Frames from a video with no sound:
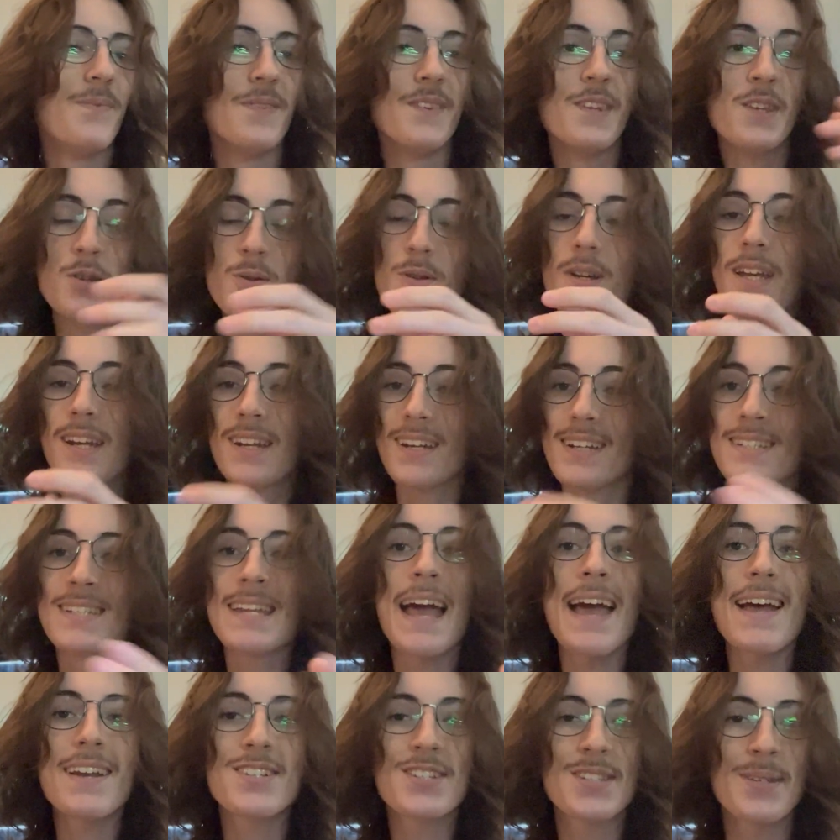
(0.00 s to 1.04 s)
You can
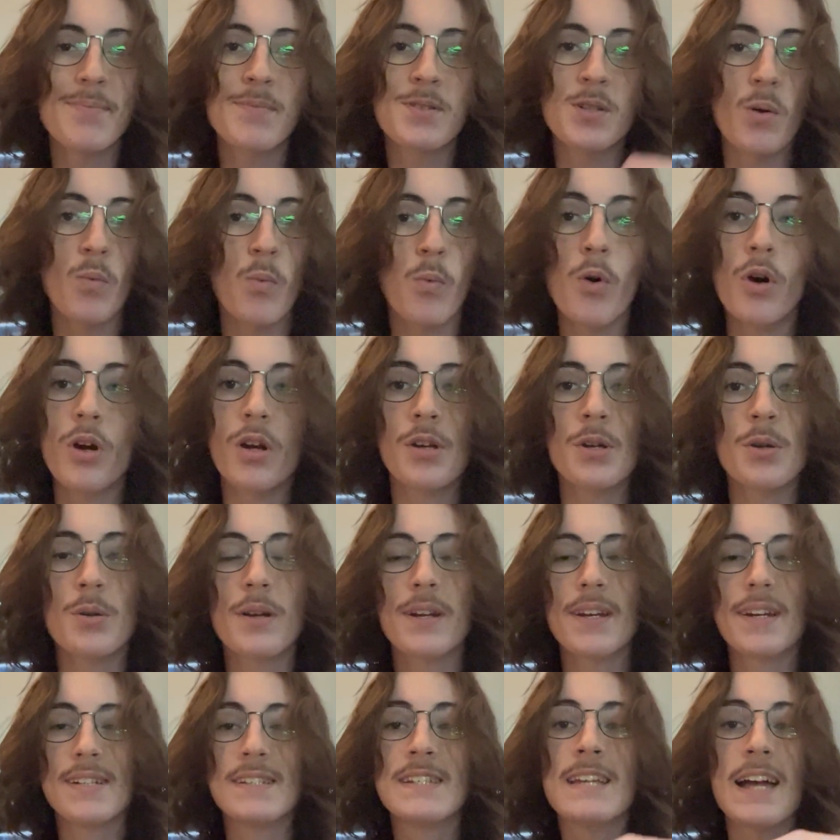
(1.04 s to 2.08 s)
attach them to wood, you
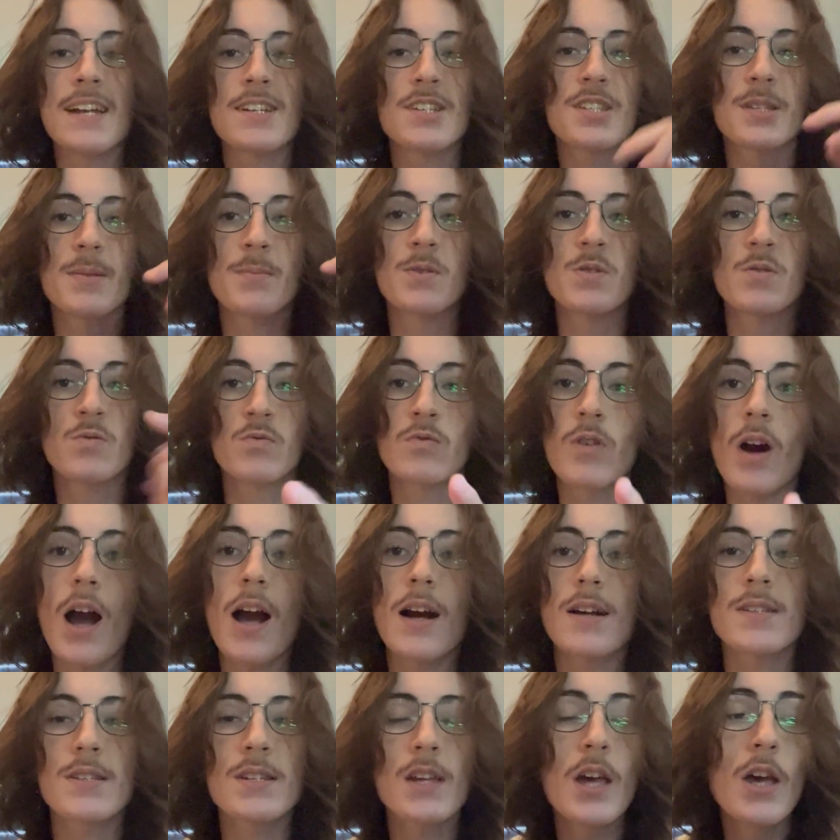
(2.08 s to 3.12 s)
can attach them to
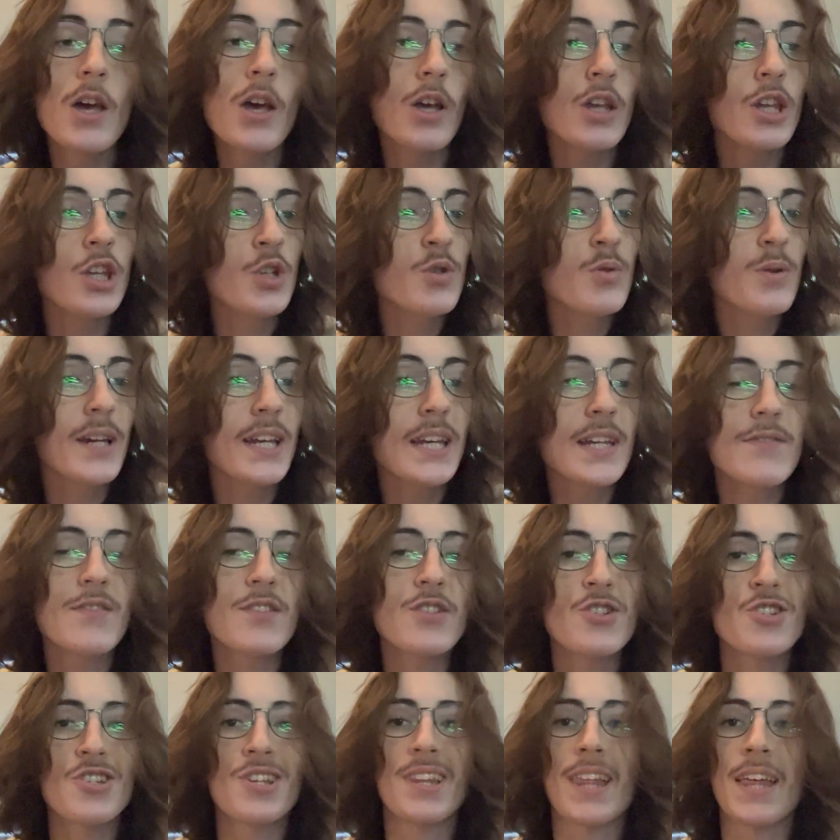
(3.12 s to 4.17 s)
rocks, you can
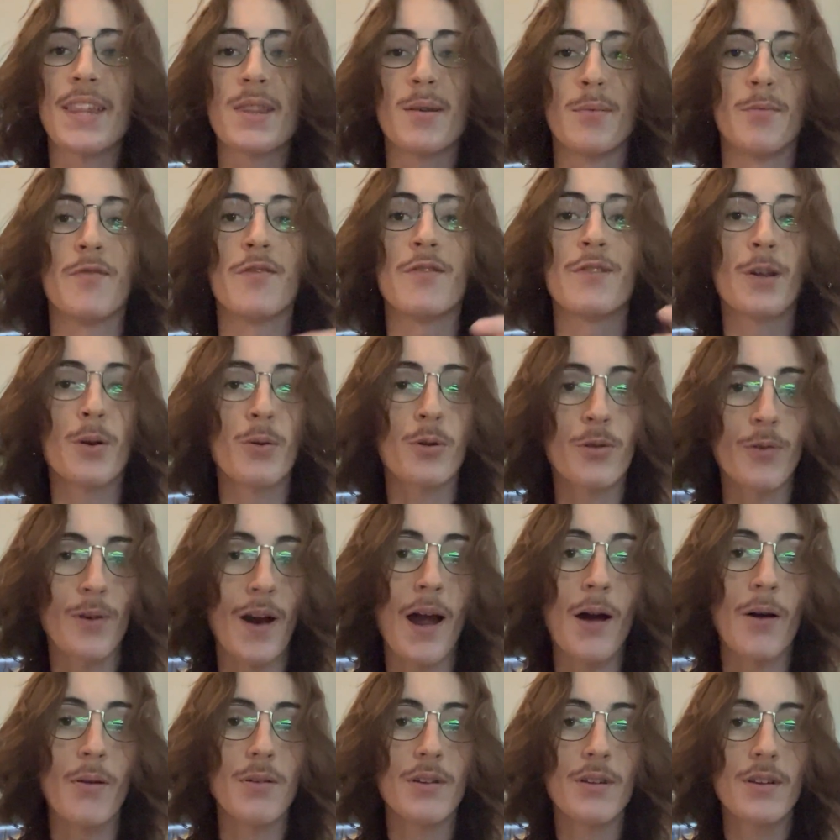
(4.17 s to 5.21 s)
even just let them float
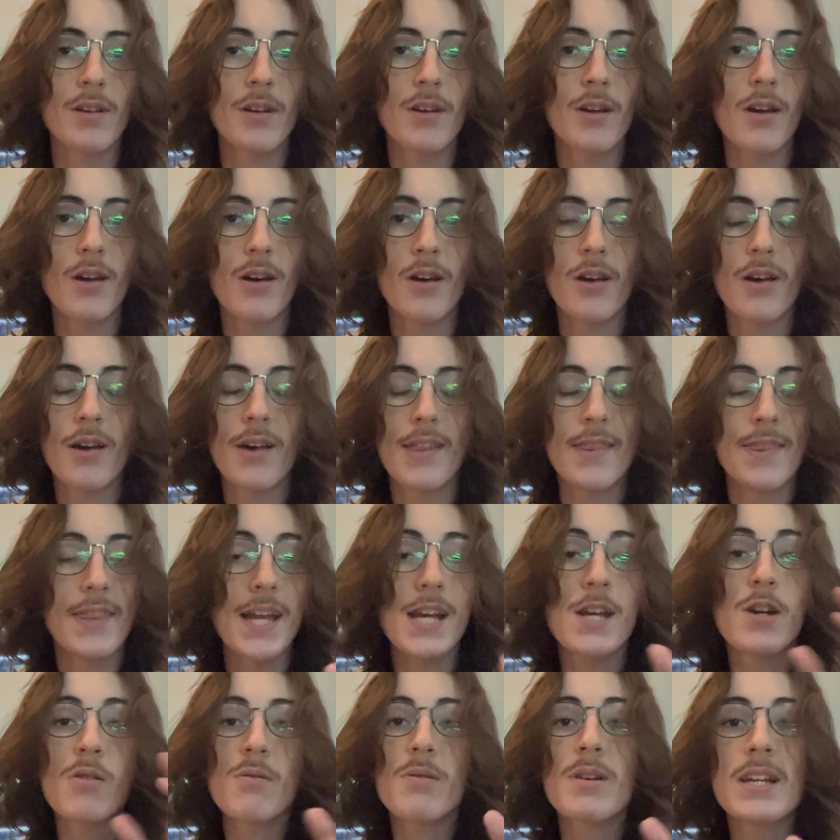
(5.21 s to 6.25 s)
around. They
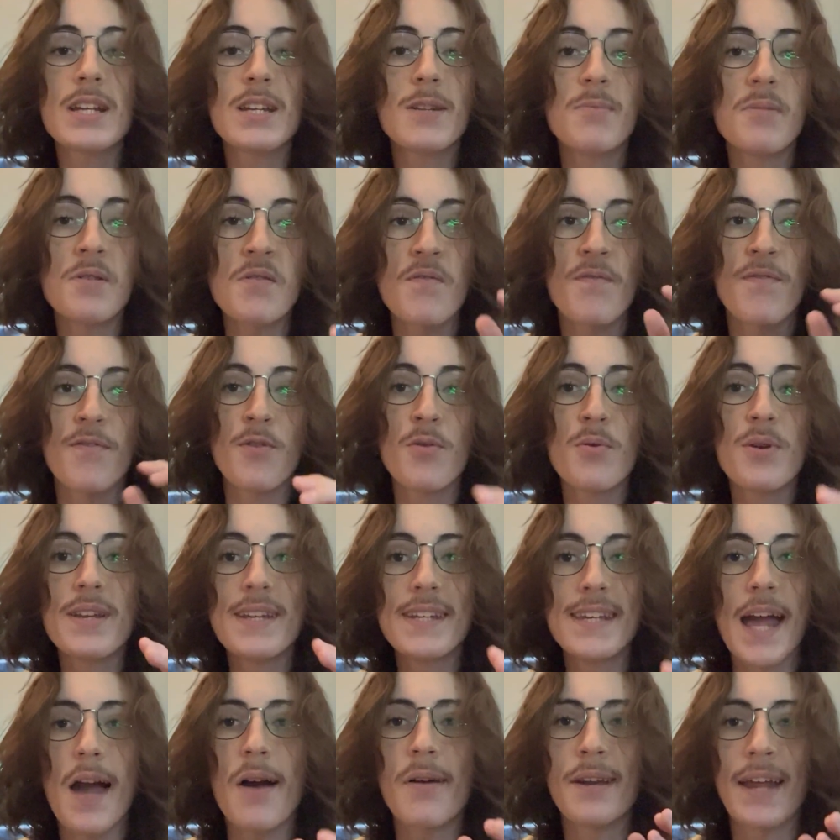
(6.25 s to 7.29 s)
don't need to be
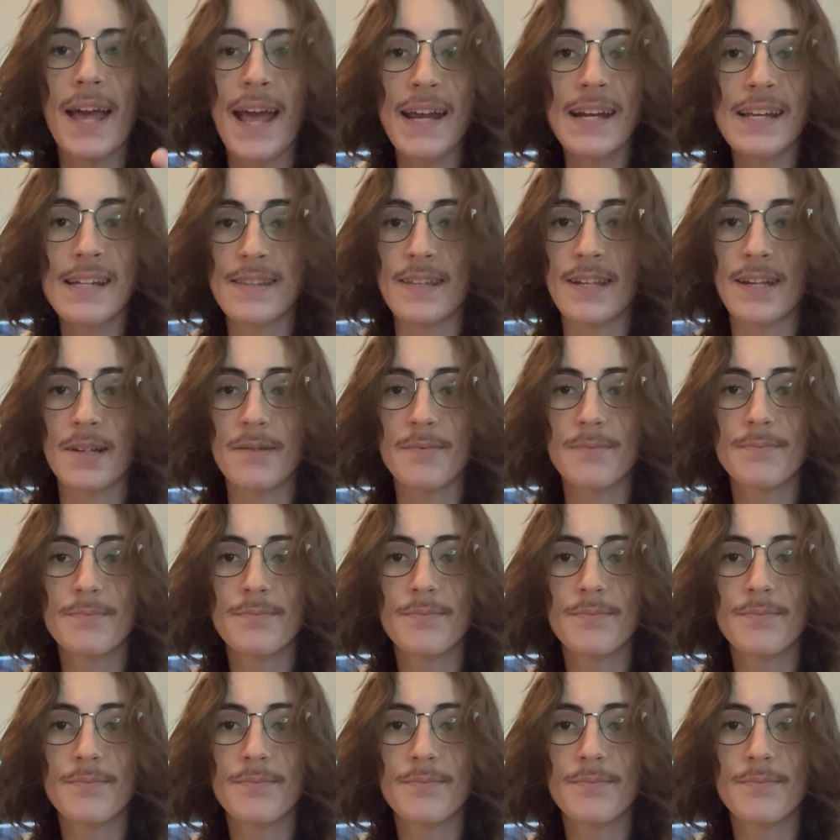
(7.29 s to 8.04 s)
rooted down to anything.